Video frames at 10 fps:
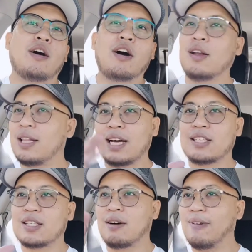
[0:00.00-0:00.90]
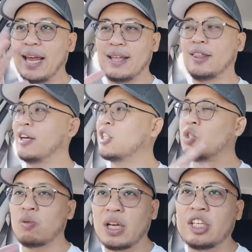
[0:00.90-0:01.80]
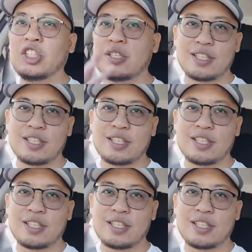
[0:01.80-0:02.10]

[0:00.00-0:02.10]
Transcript: All of that stuff. Atheist, religious,